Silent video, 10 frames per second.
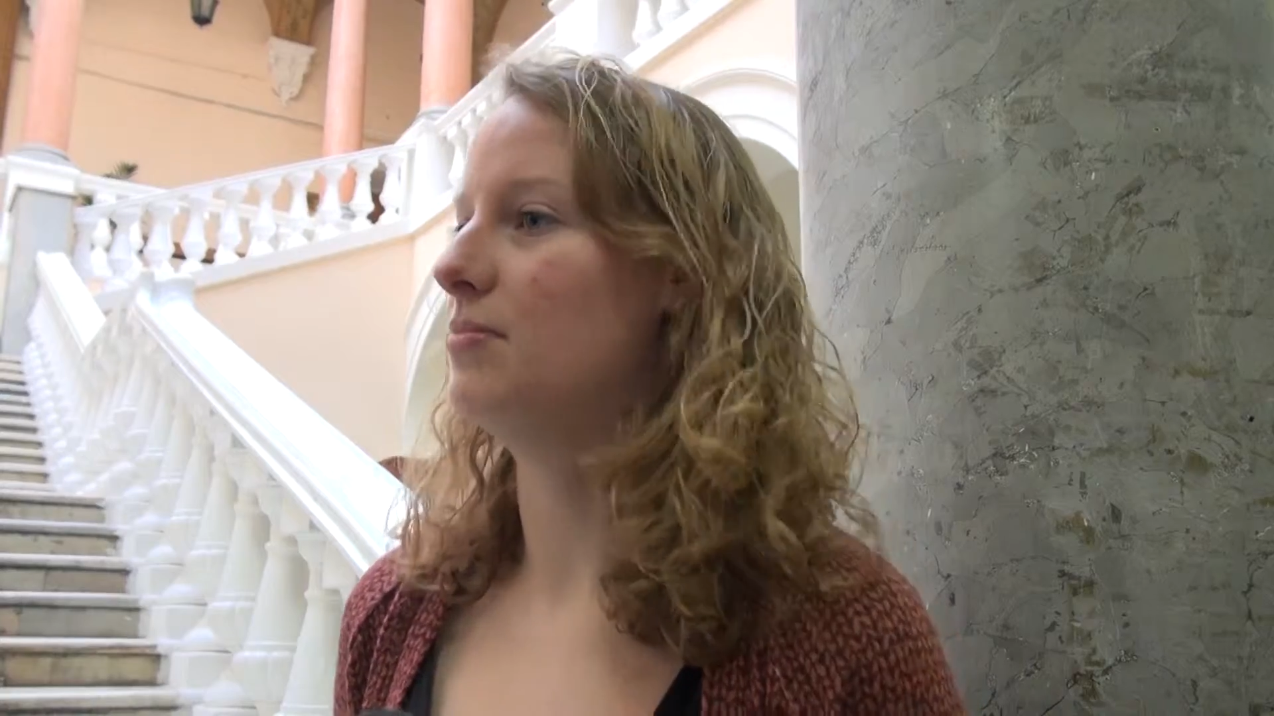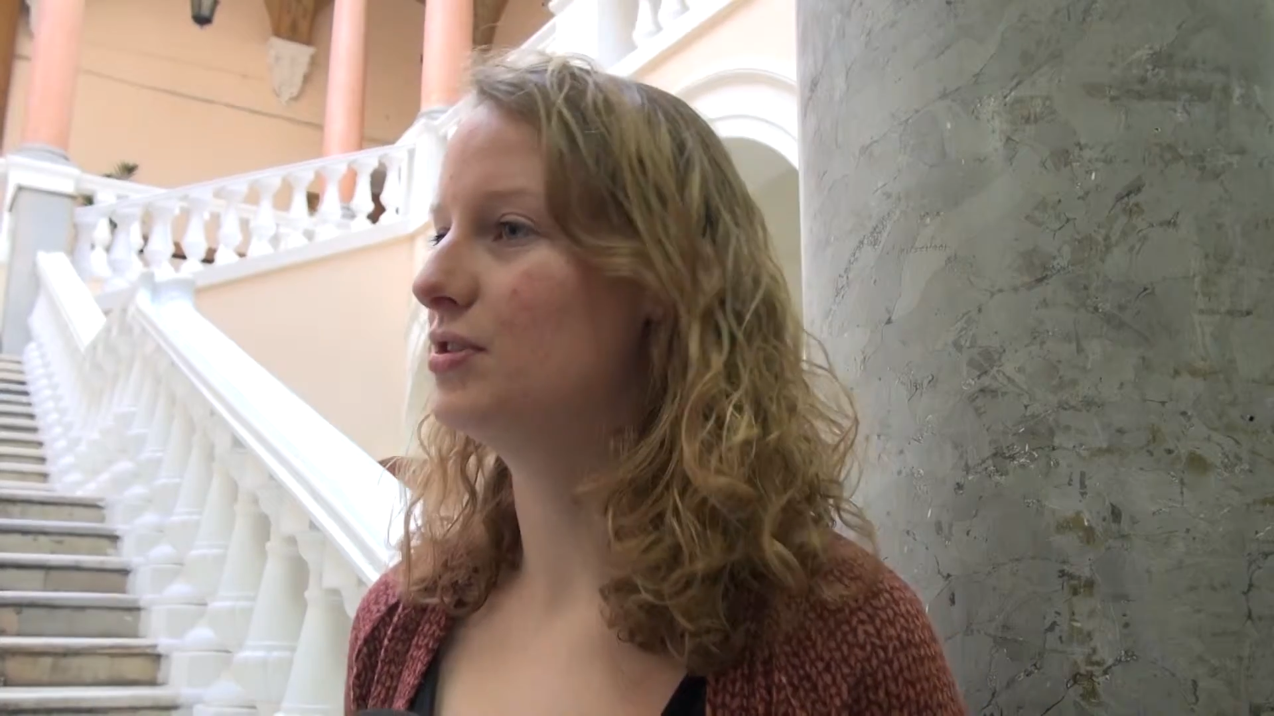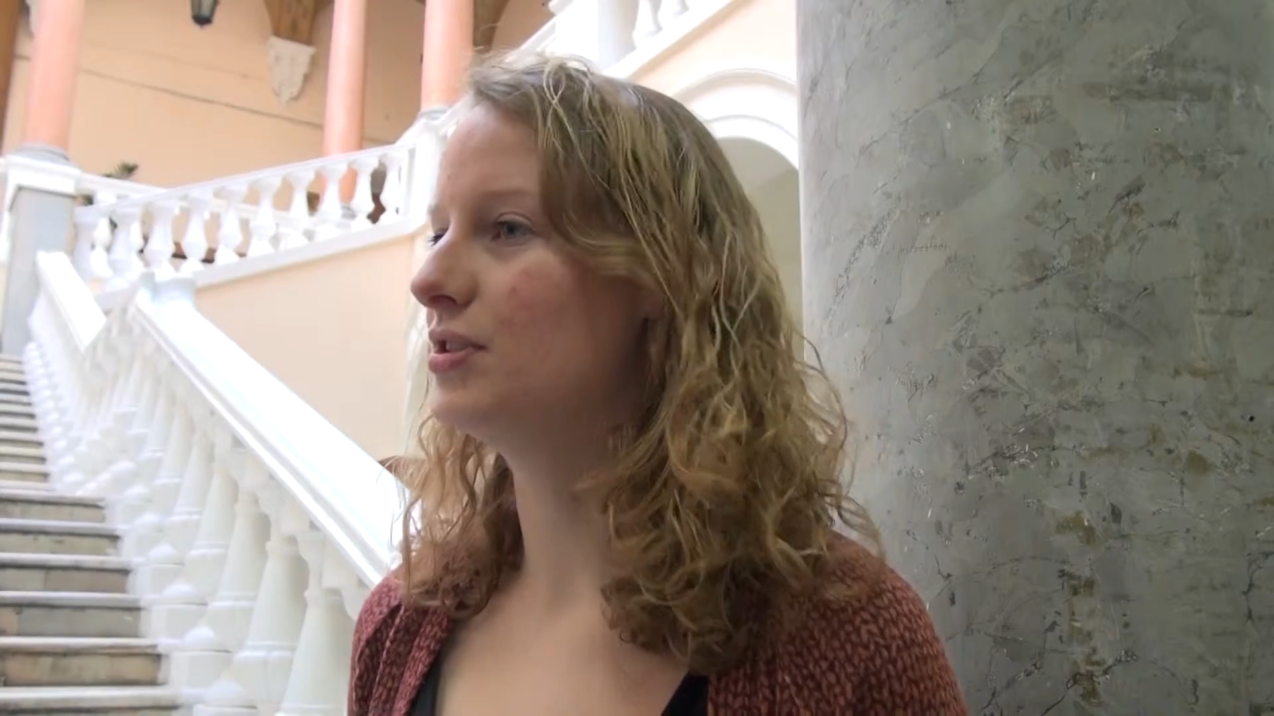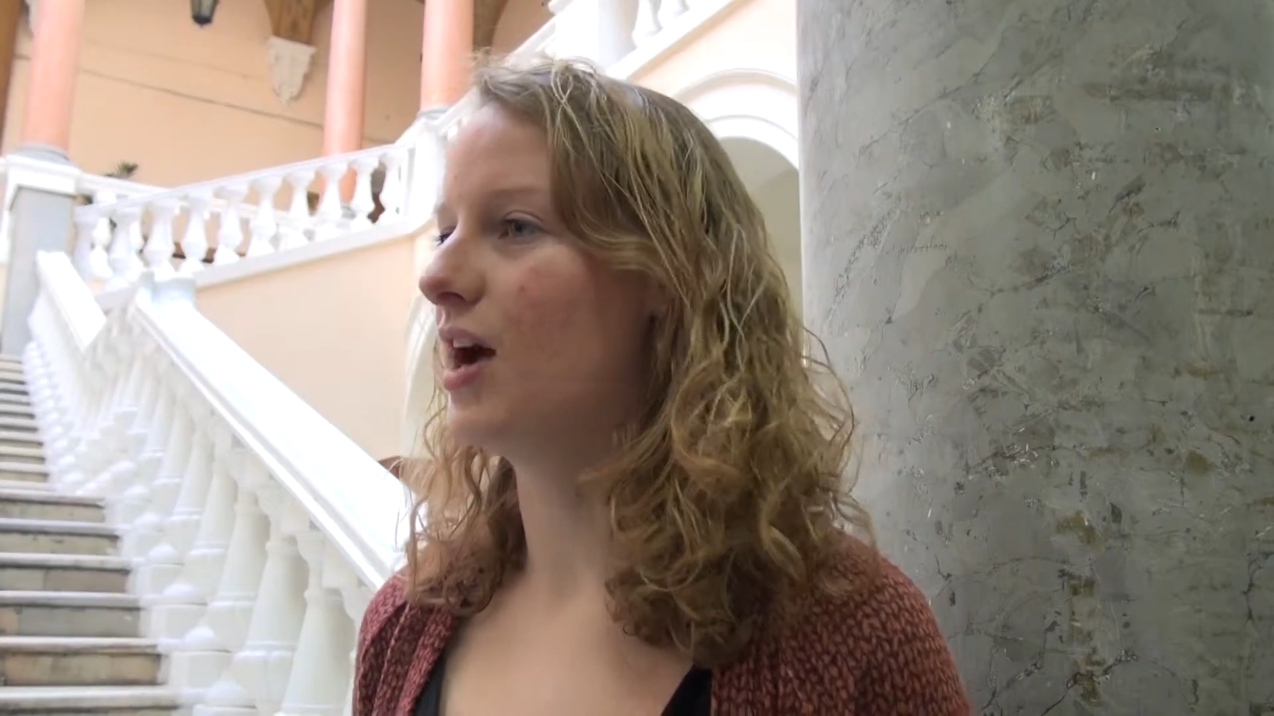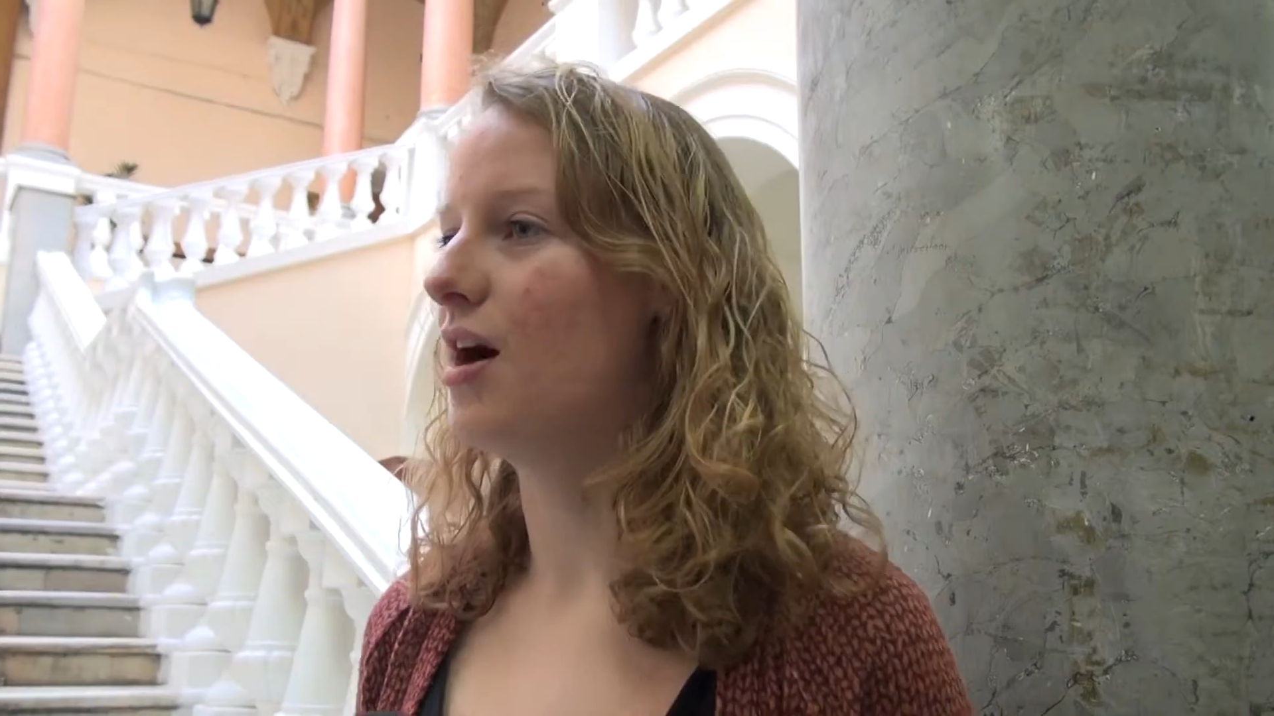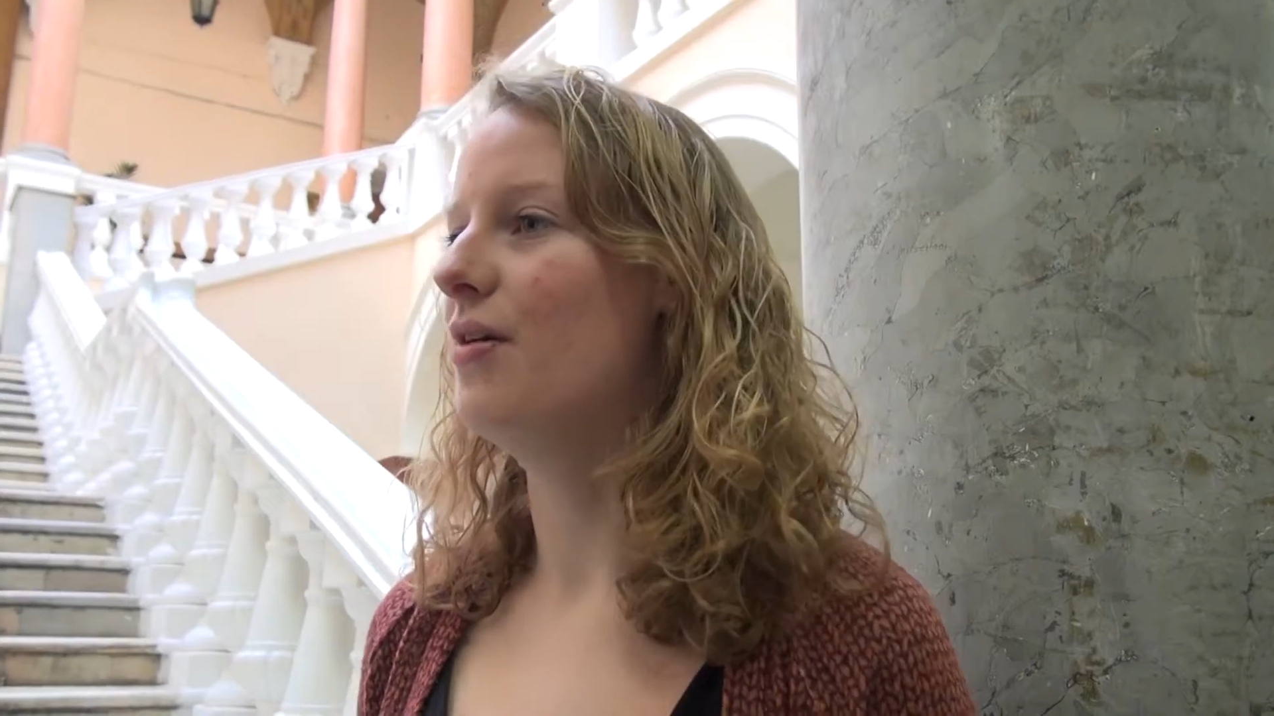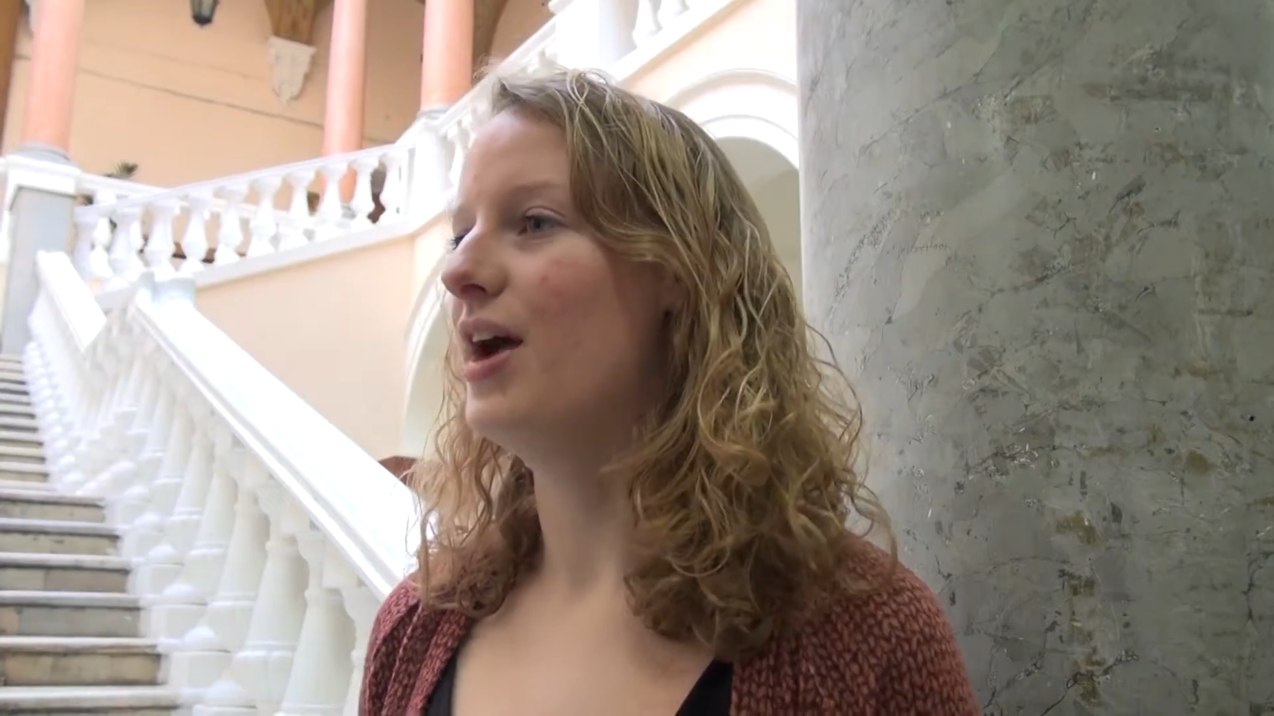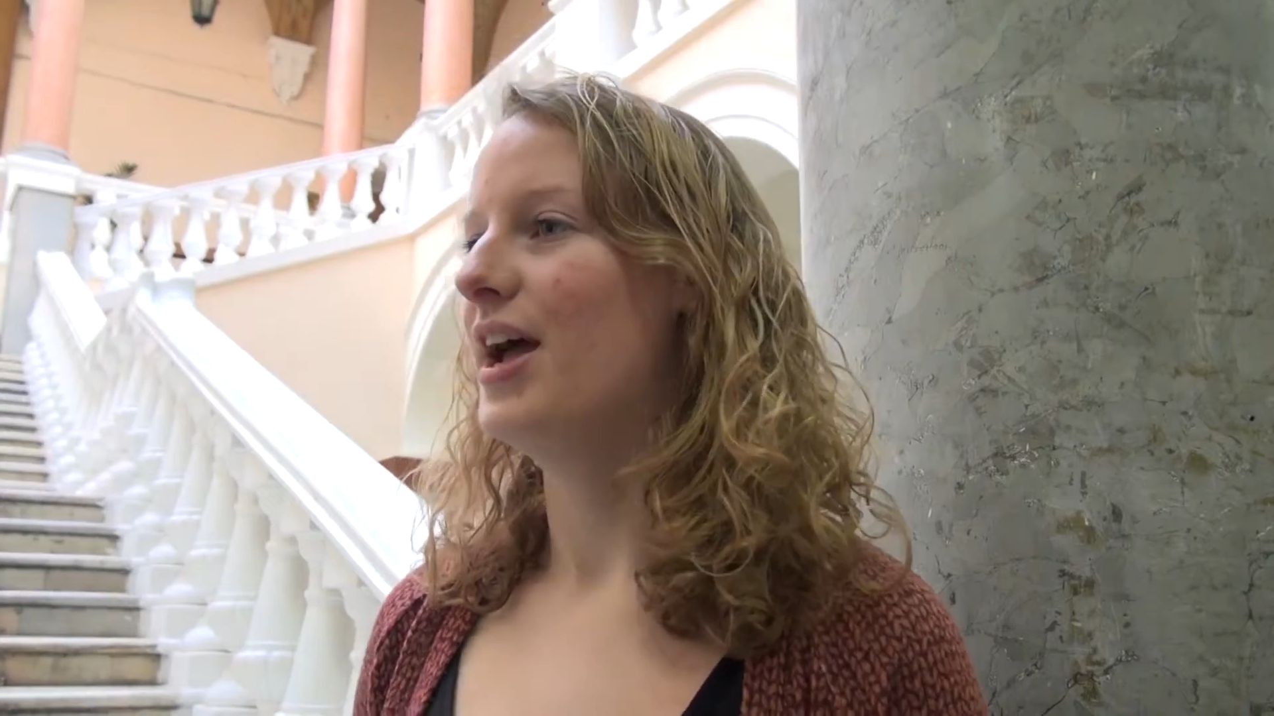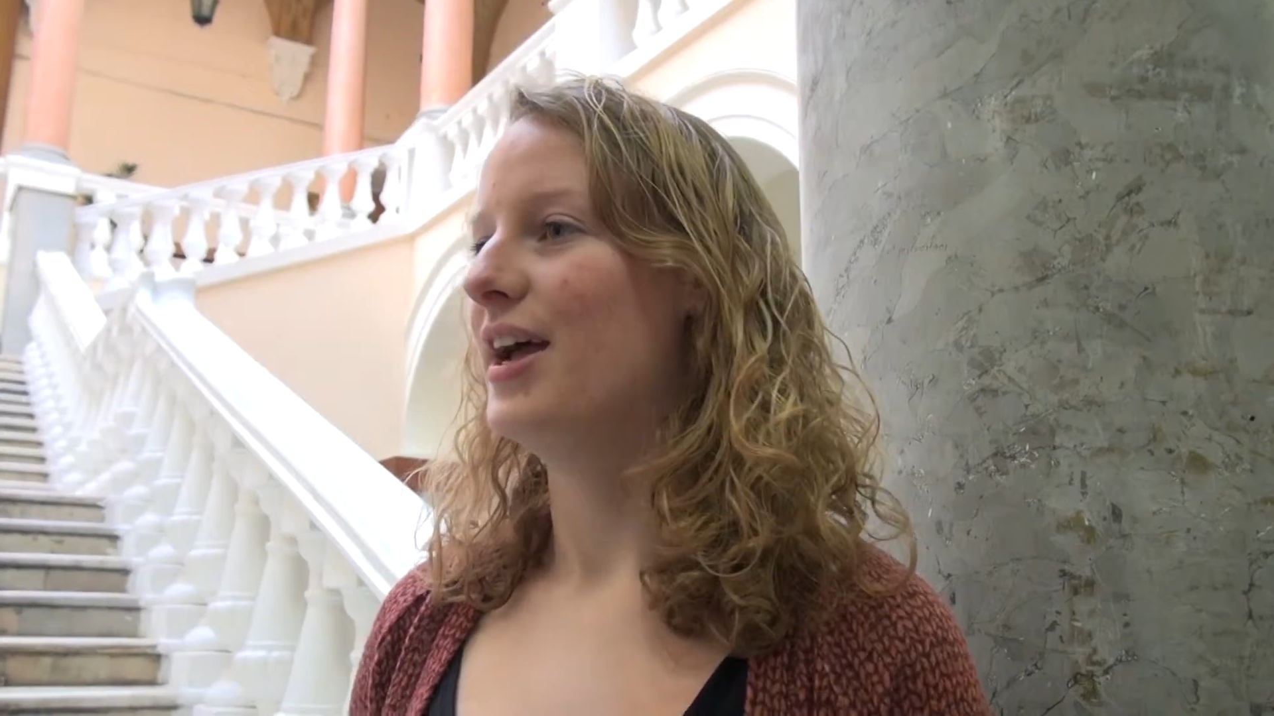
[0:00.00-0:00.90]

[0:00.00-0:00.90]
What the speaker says: in Moscow,